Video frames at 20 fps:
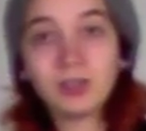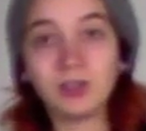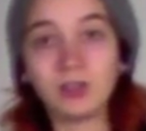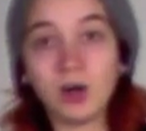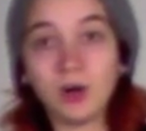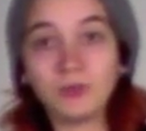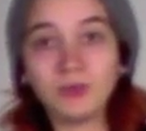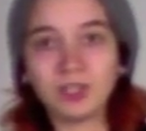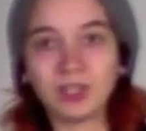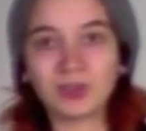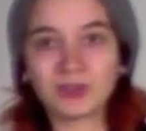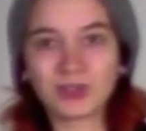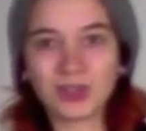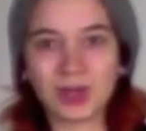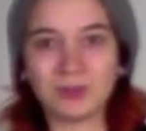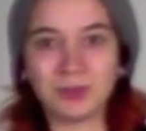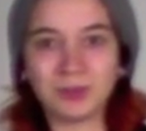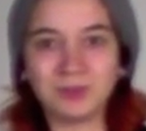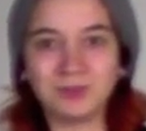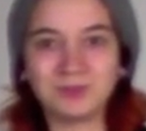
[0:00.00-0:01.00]
Hopefully you don't
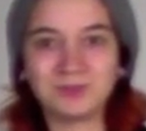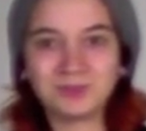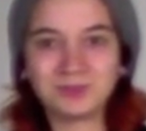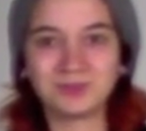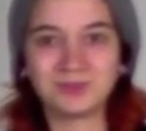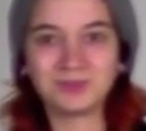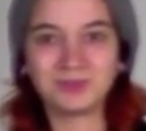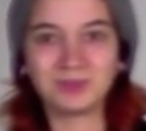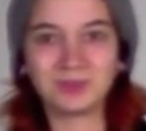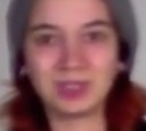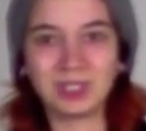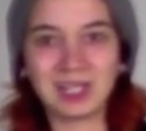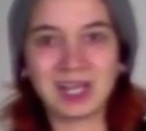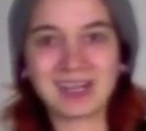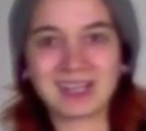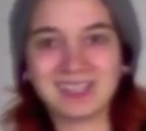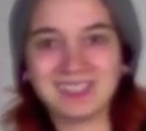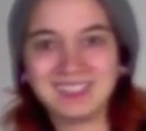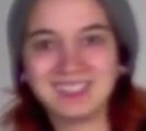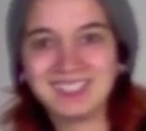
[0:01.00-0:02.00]
drop them. Good
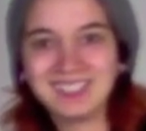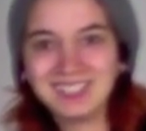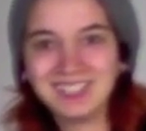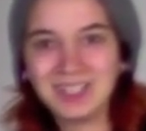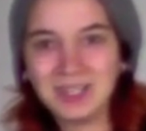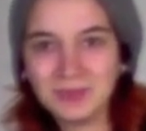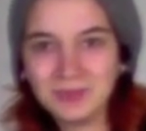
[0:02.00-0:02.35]
luck.